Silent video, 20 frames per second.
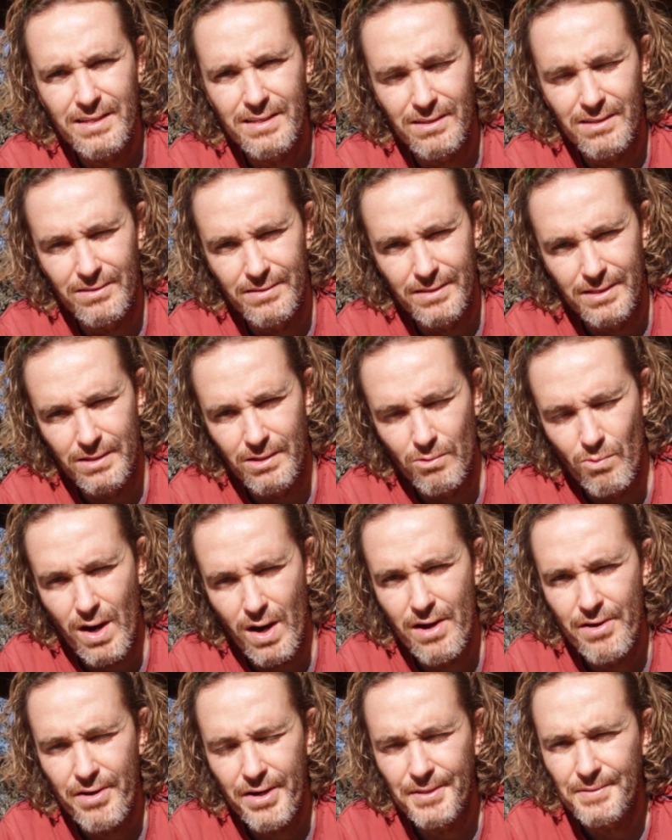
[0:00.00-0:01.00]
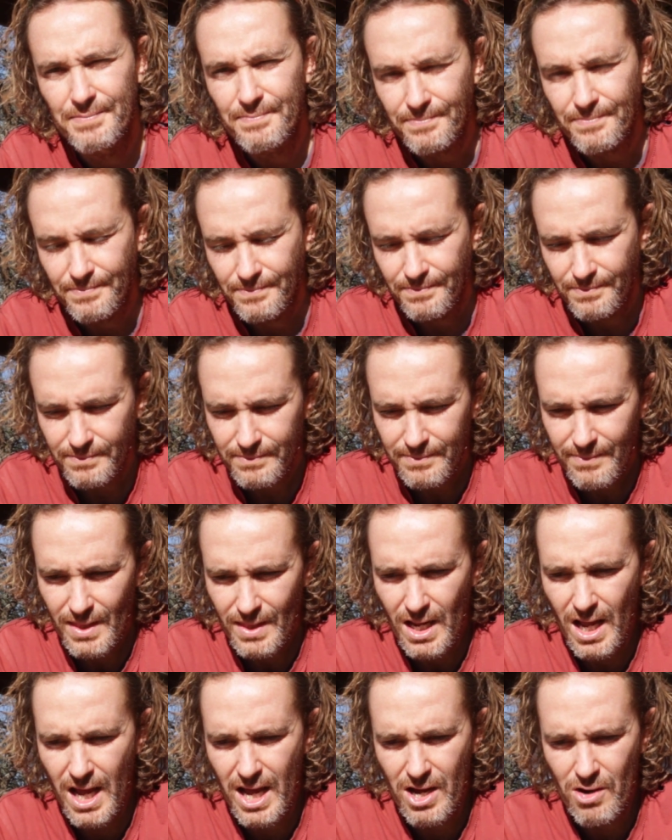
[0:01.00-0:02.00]
on the wiring,
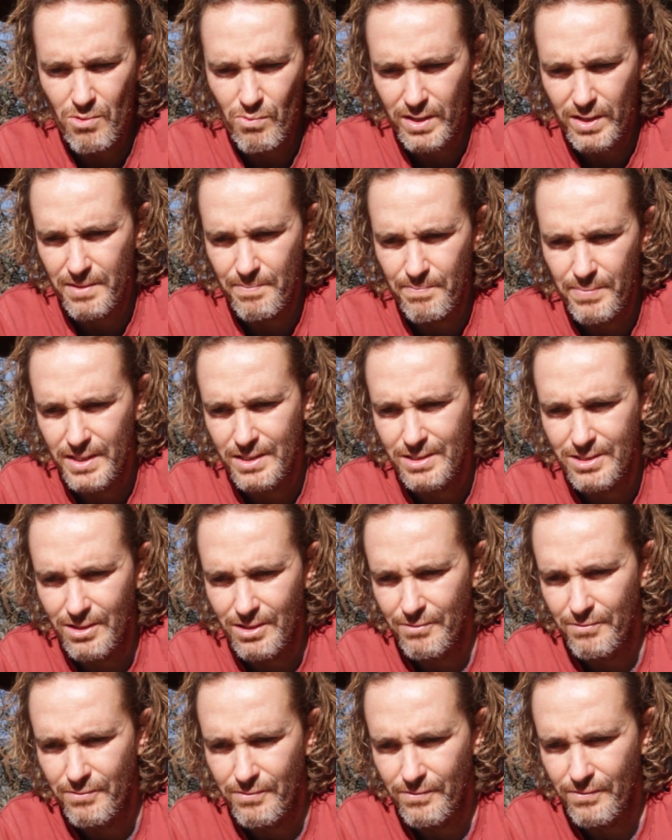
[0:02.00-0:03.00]
with a piece of